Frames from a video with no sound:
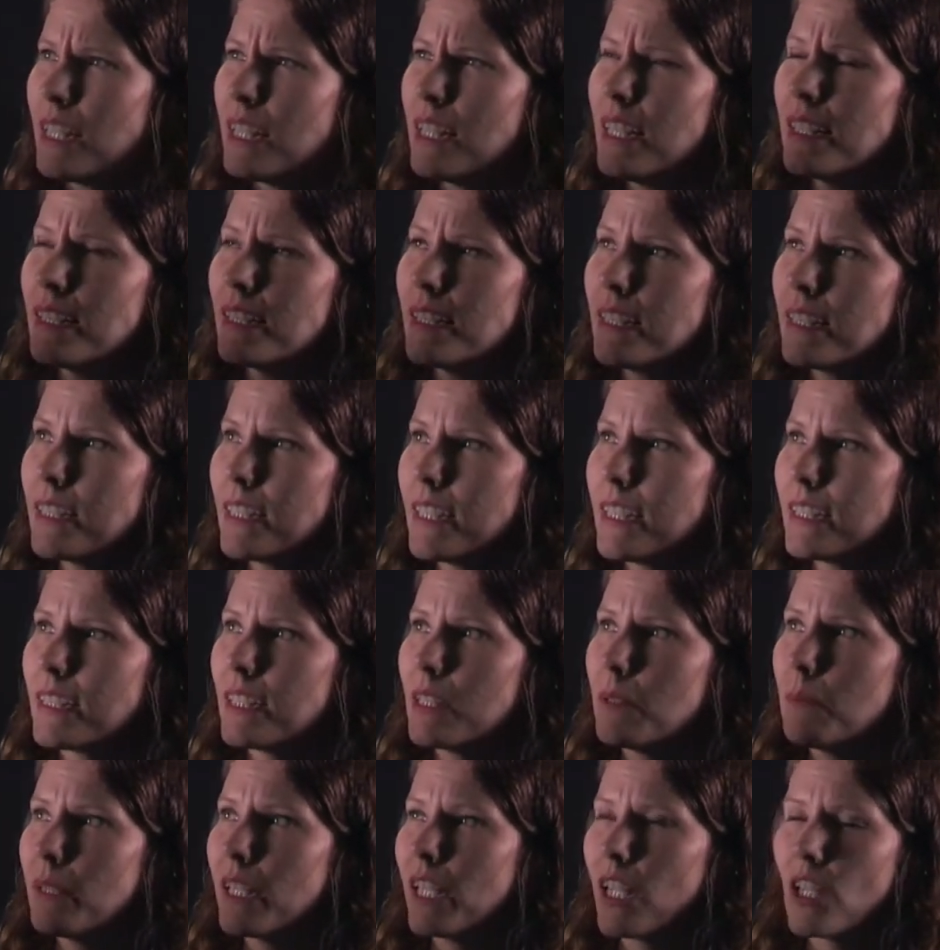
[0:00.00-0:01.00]
This is
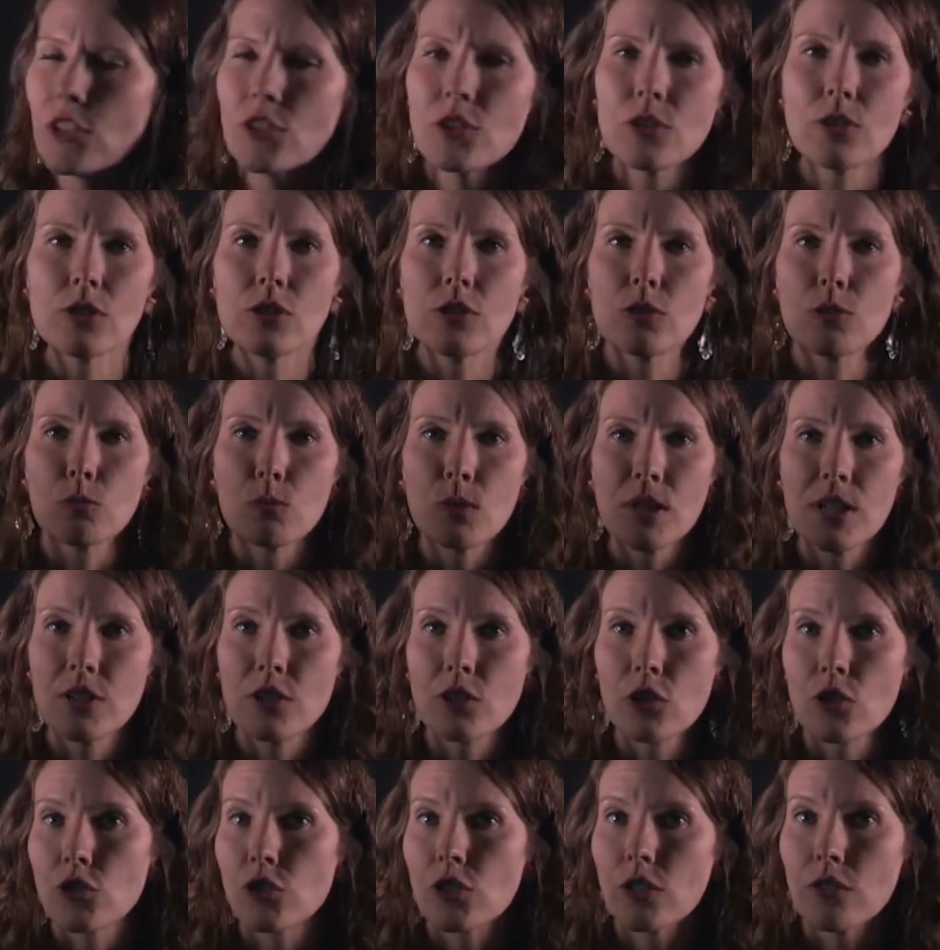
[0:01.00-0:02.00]
easy because you can do
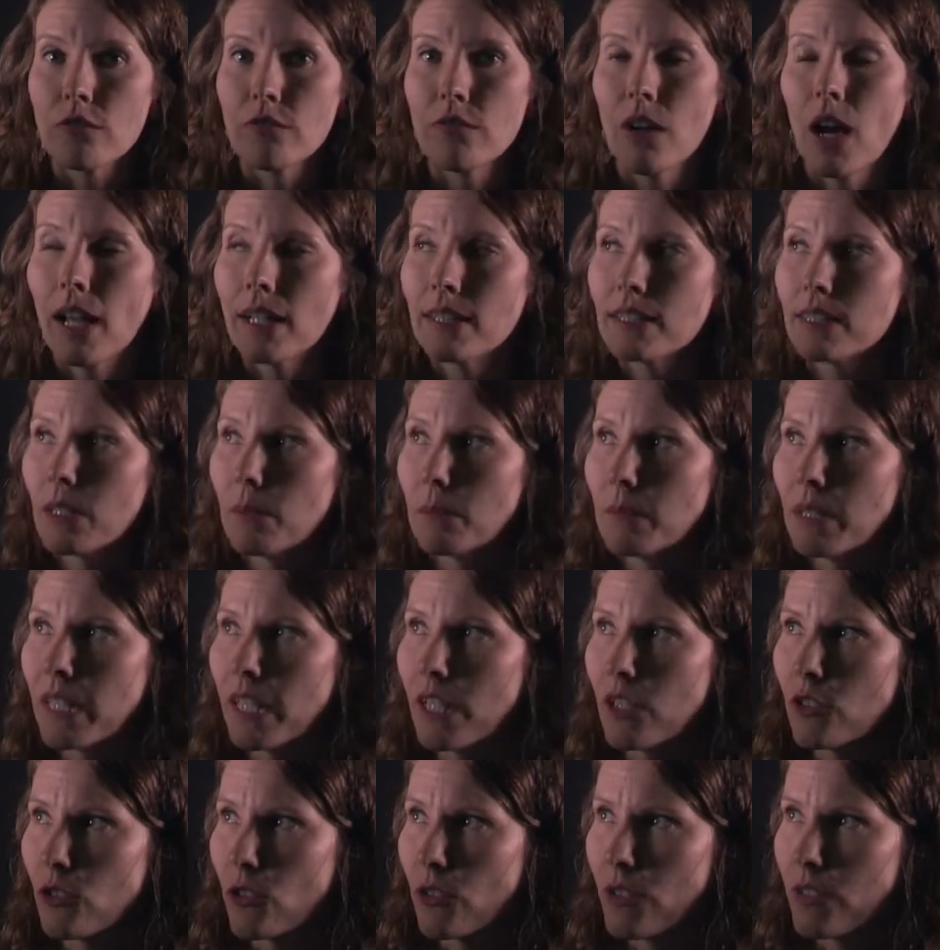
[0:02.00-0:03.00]
research and find
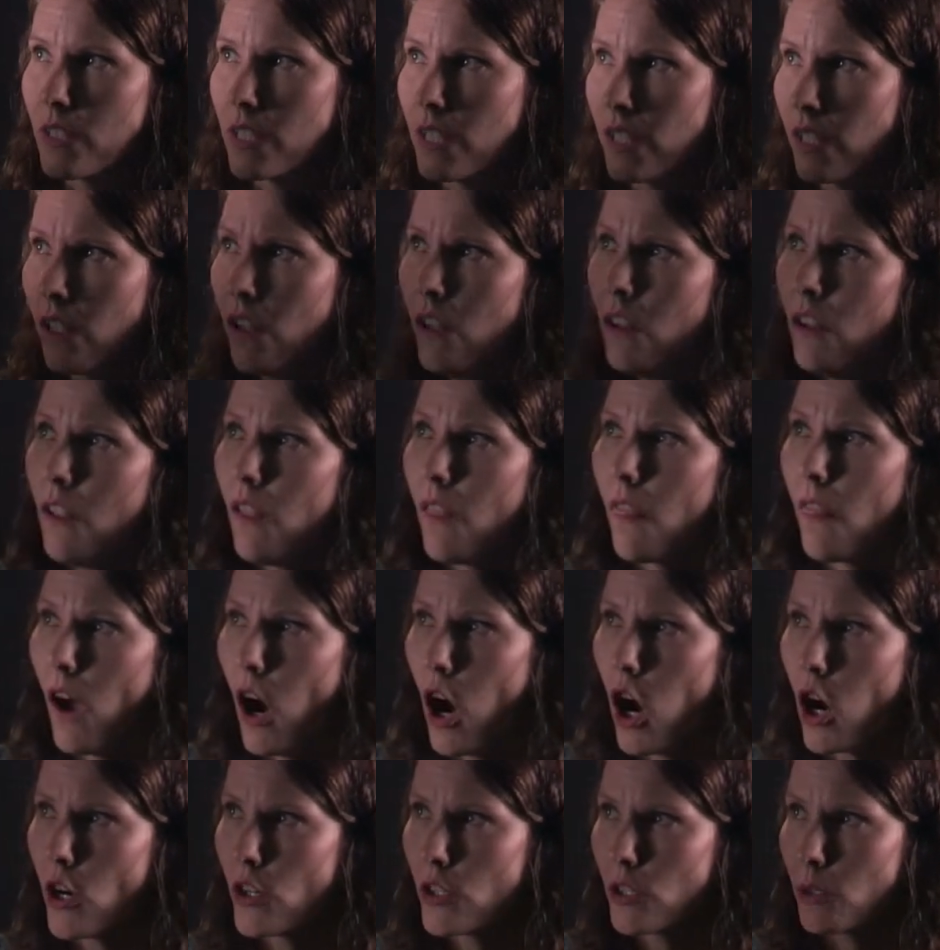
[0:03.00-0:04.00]
something interesting. The
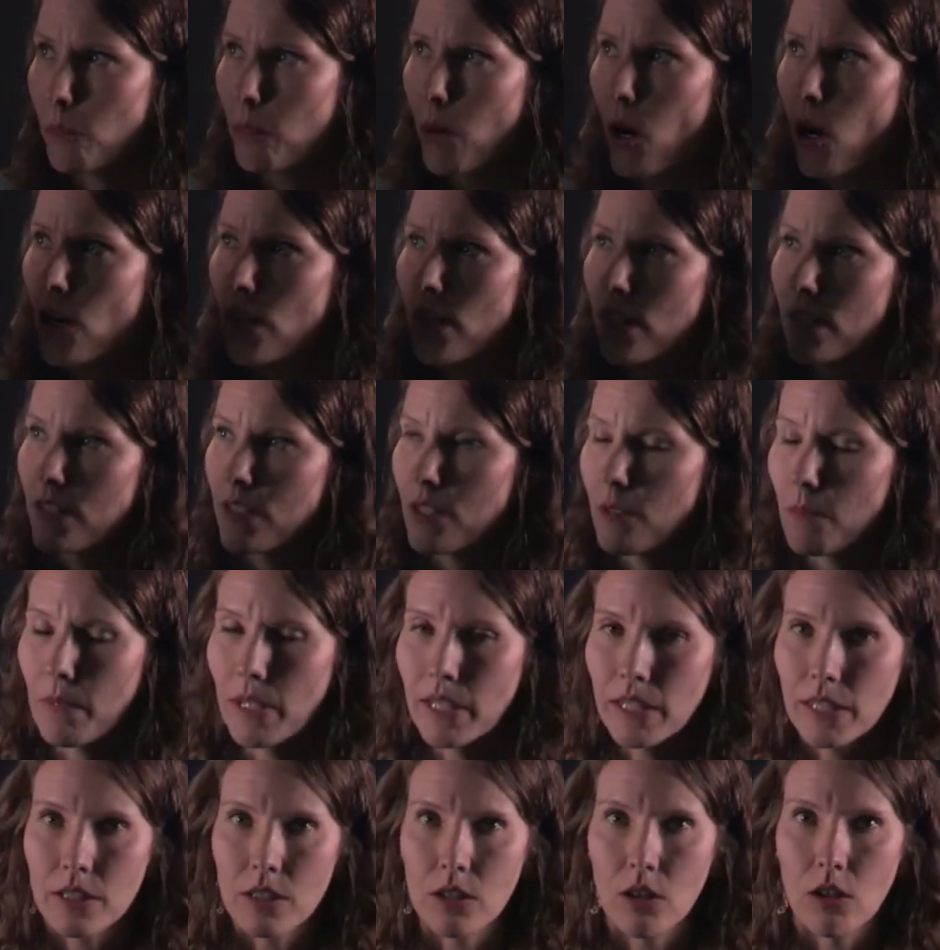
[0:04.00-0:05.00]
harder part is to
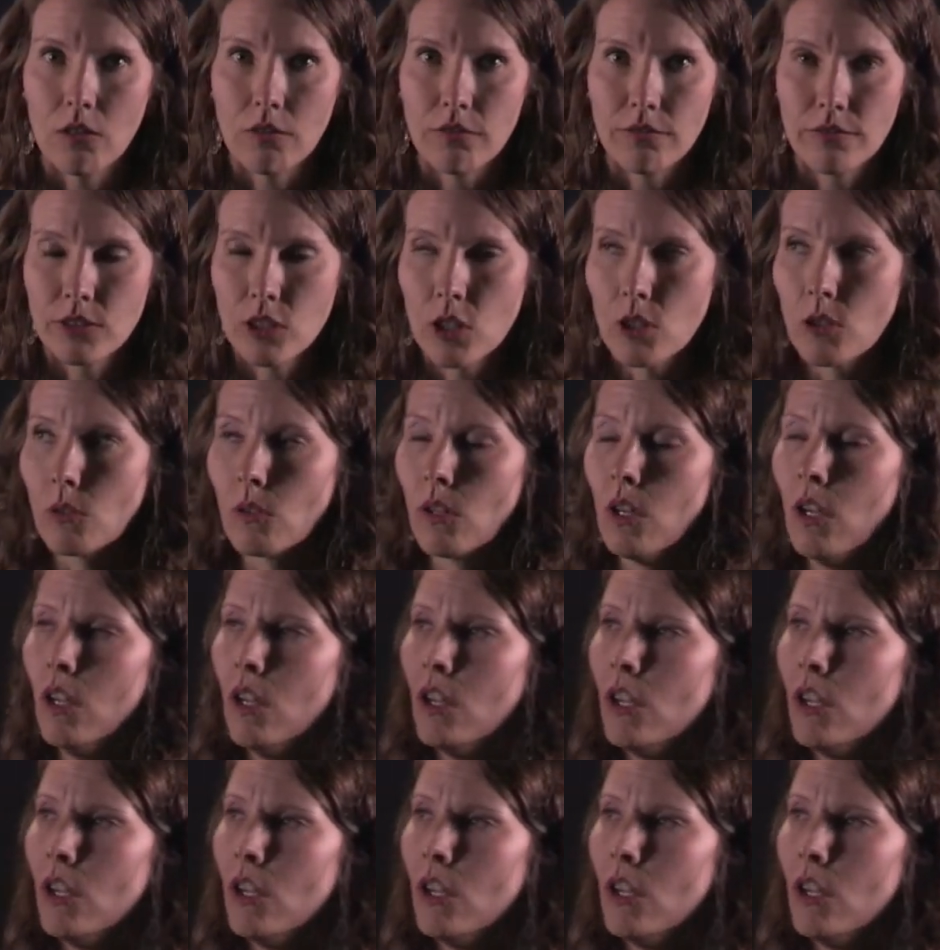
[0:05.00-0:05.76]
make it all flow.